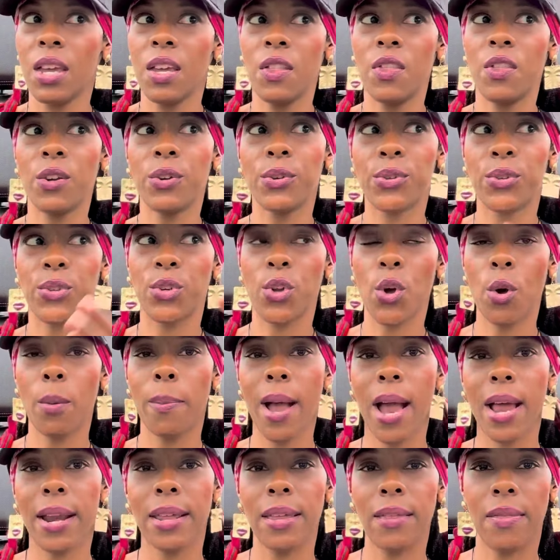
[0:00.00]
there's
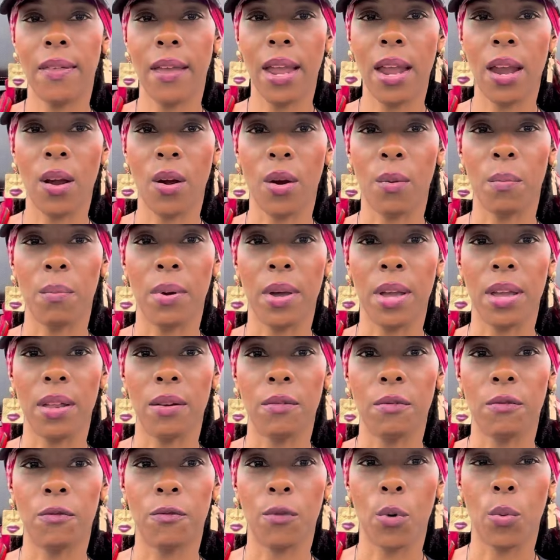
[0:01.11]
nobody there, but
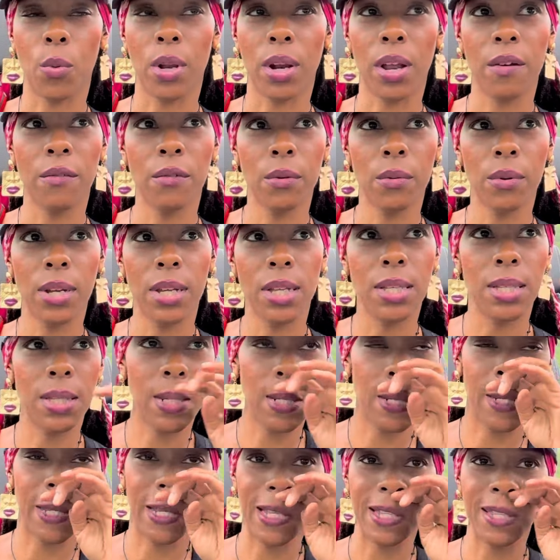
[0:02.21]
for whatever reason,
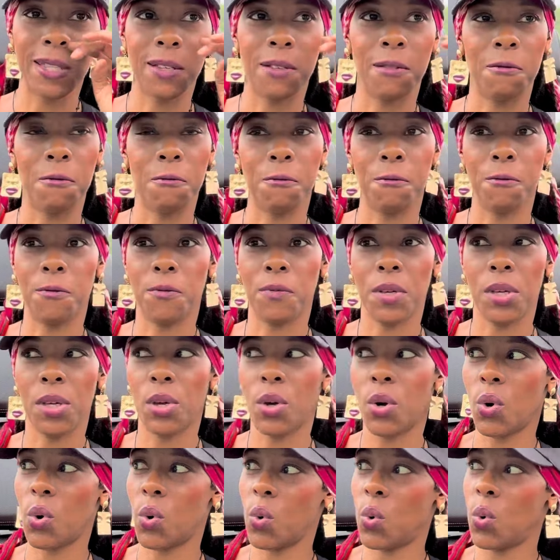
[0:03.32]
it doesn't
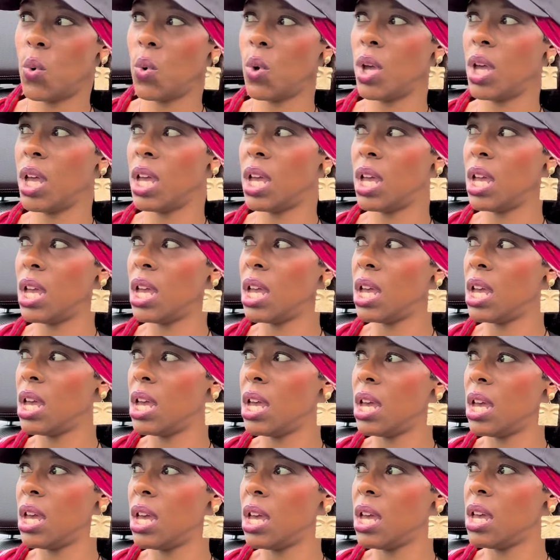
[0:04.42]
feel
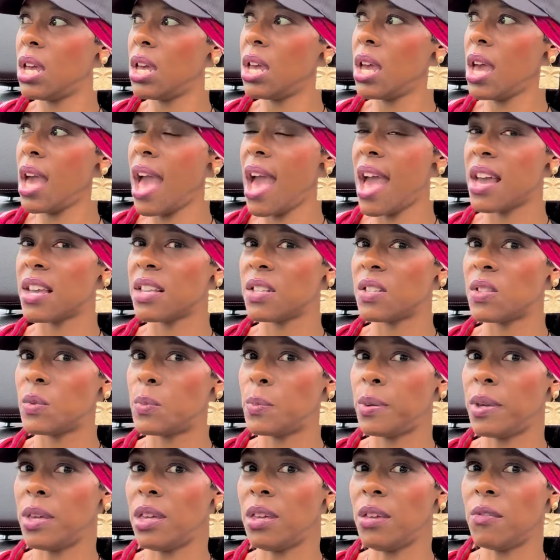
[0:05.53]
as
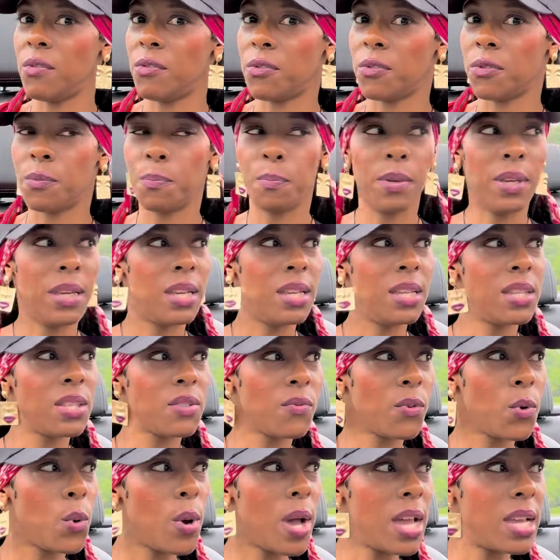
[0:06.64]

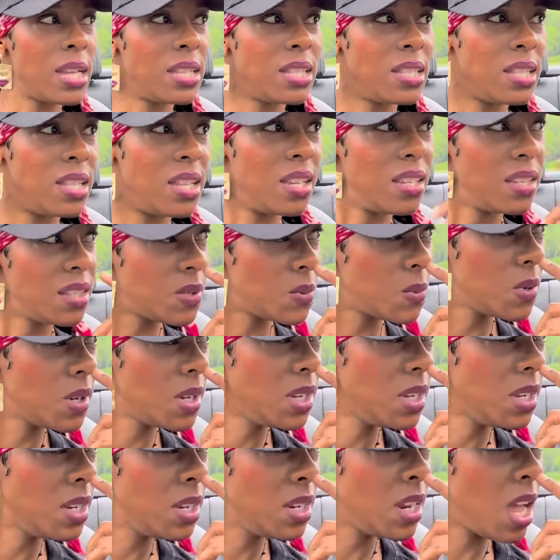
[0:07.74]
peaceful as this
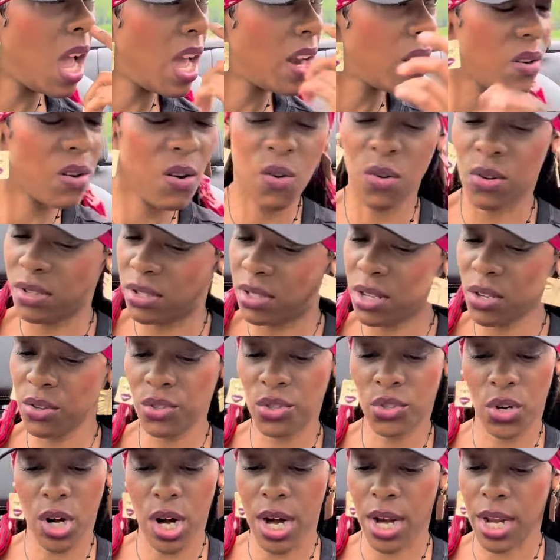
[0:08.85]
one. I don't know. It's so
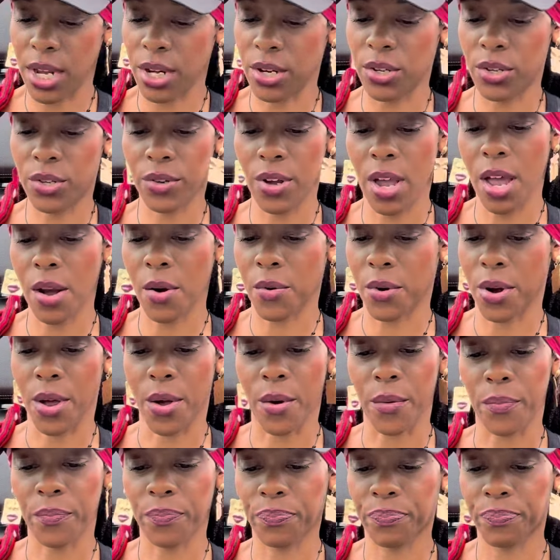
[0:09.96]
strange. I don't
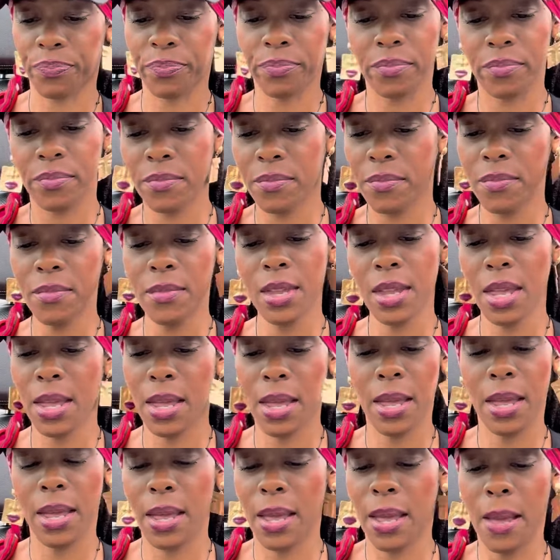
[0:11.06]
know.
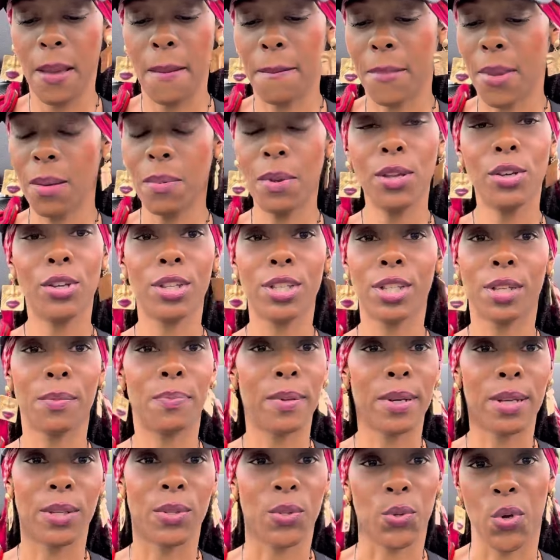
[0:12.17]
Maybe it just
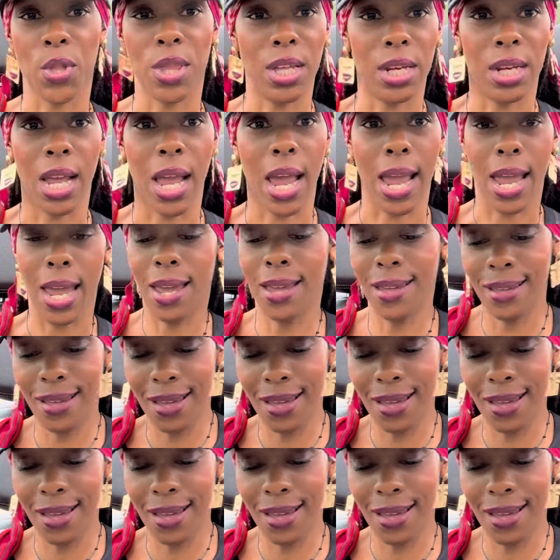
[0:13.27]
depends on the day.